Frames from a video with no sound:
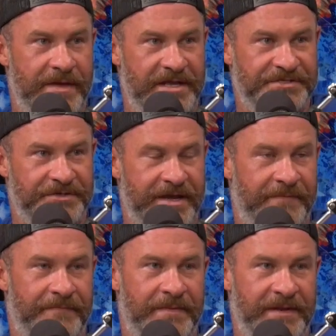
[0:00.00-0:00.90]
my
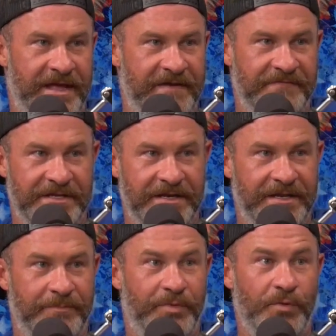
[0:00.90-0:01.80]
Instagram. I mean, I haven't done
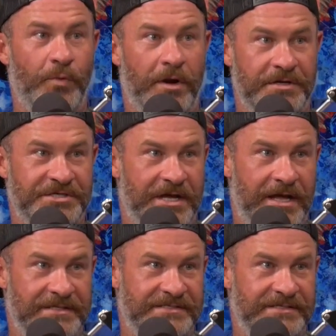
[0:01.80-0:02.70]
any boudoir
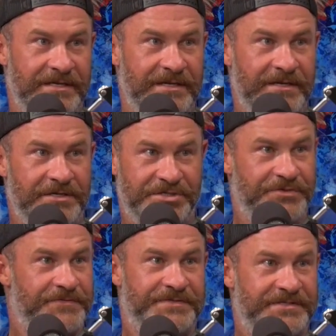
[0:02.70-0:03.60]
shots
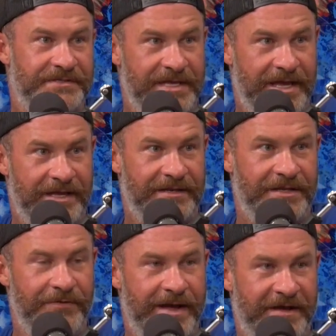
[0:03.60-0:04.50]
shoots yet.
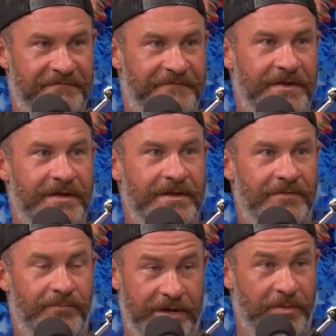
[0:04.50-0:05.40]
You have.
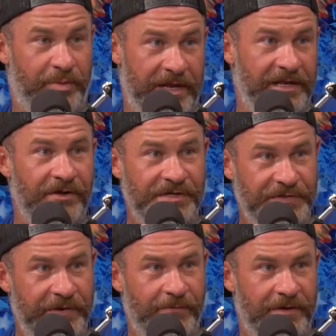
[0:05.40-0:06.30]
We are planning on
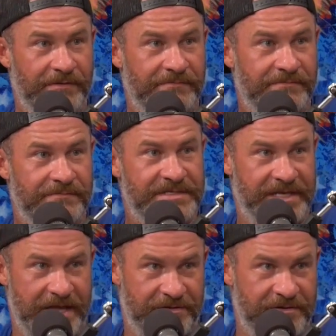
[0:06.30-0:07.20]
doing one
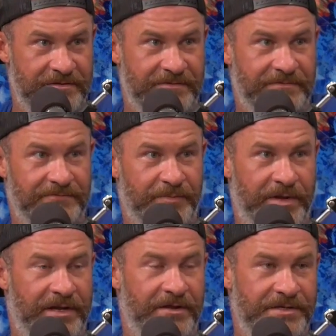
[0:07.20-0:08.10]
together. Mm-hmm. We're
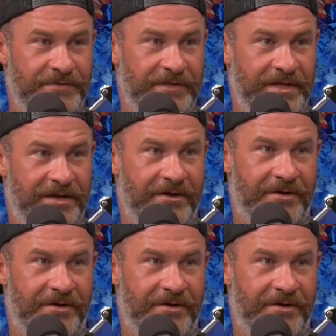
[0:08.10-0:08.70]
planning on doing like